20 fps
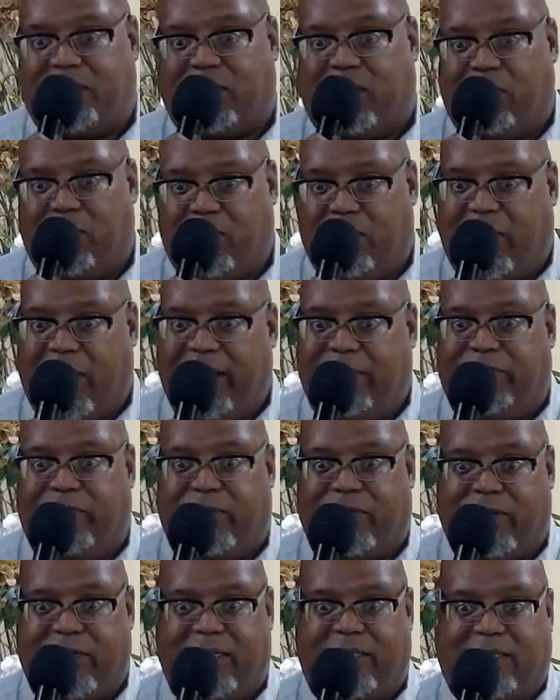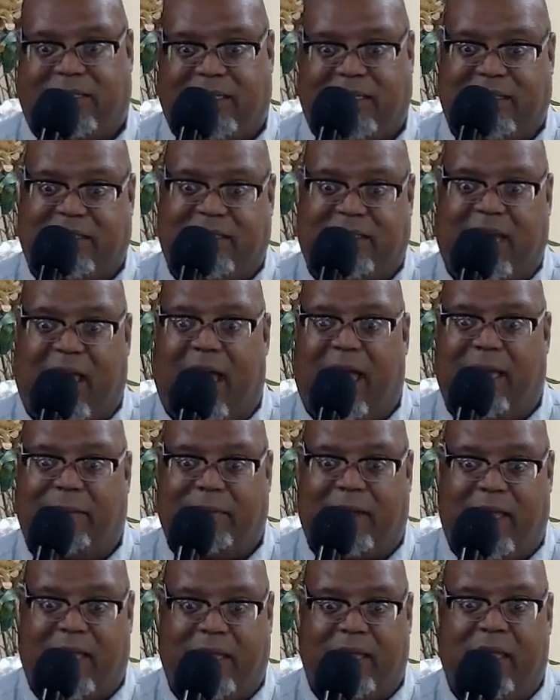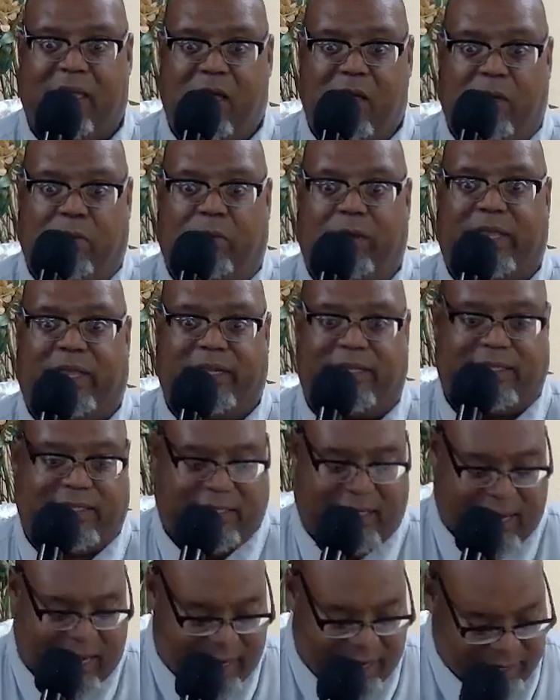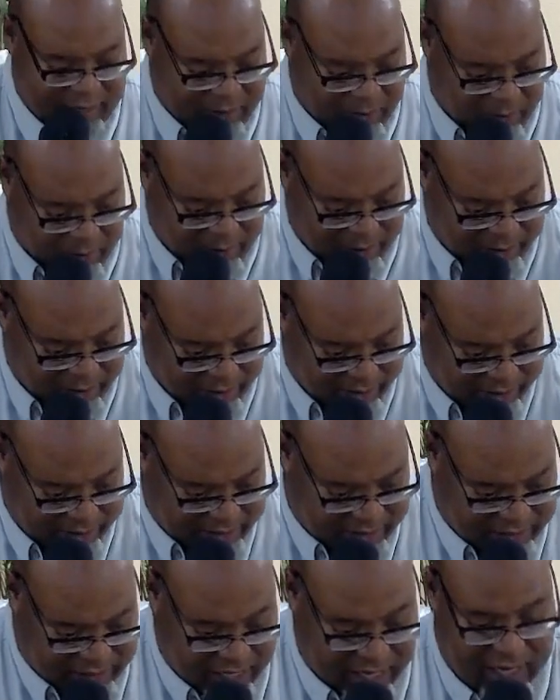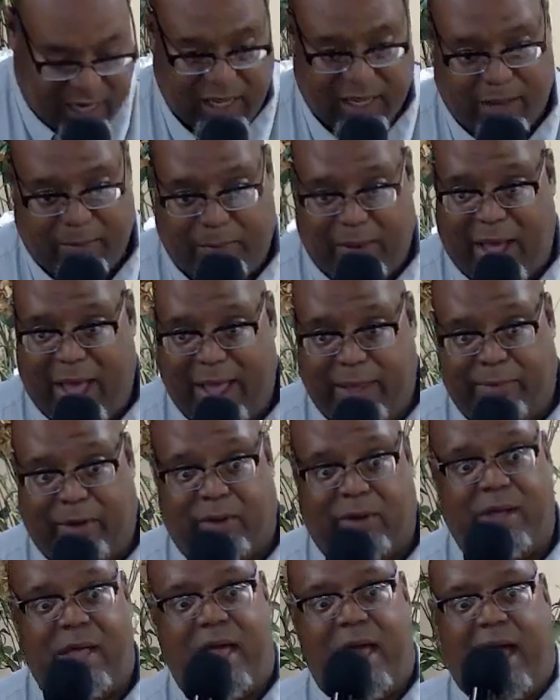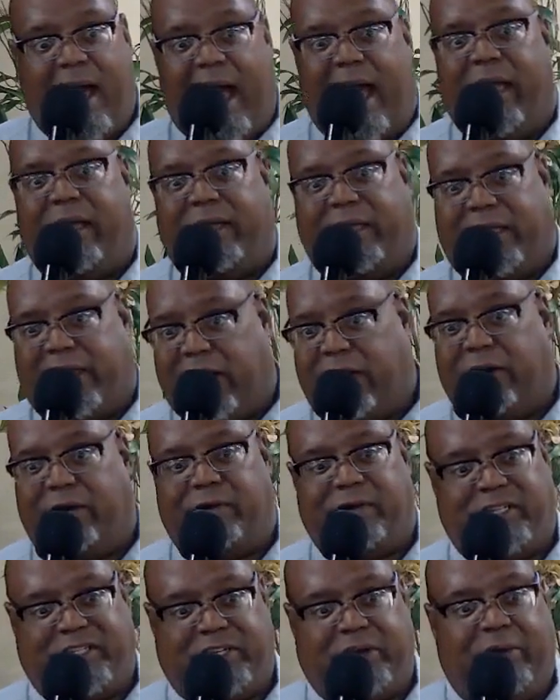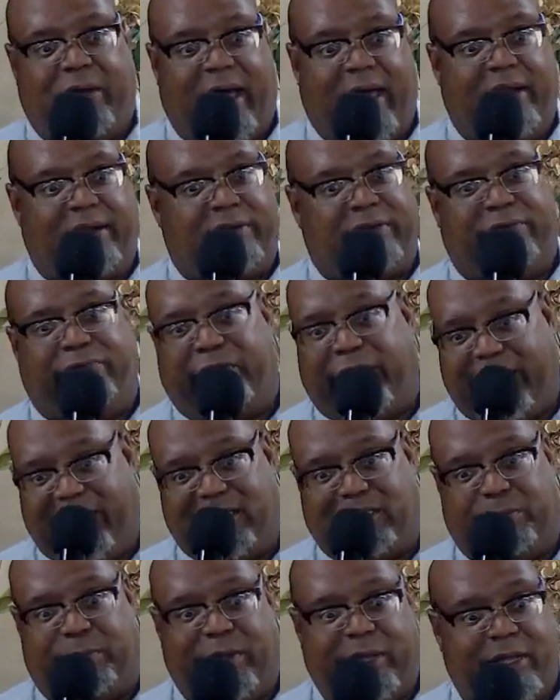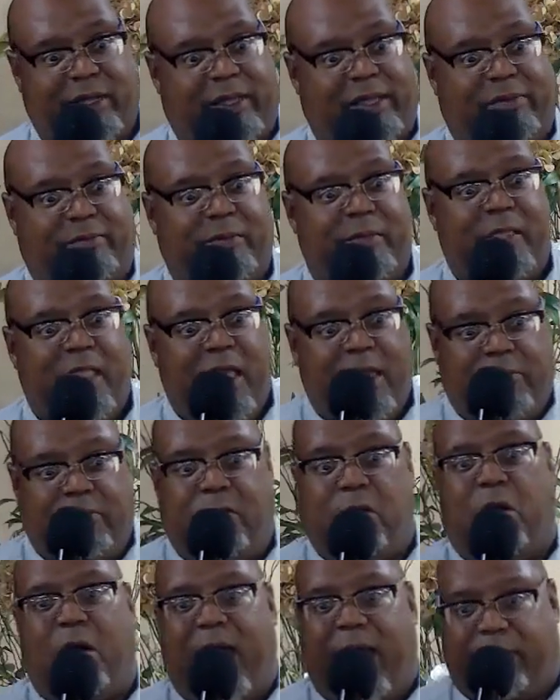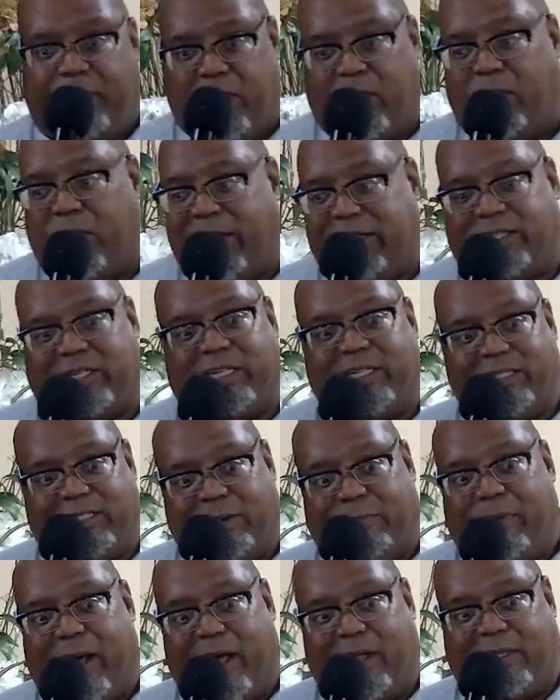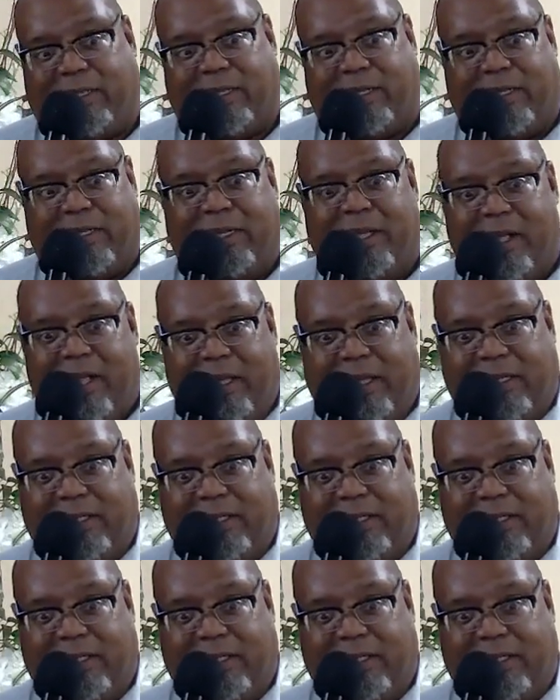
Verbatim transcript: so grateful. It's, it's time that we can study the Word, study the Bible. I encourage you out on Facebook. If you have questions about the